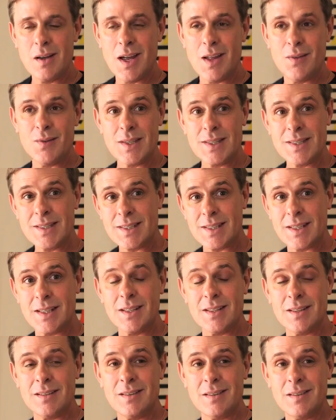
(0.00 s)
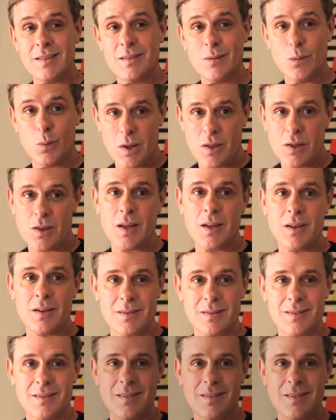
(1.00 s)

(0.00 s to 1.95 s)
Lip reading: and the skin within.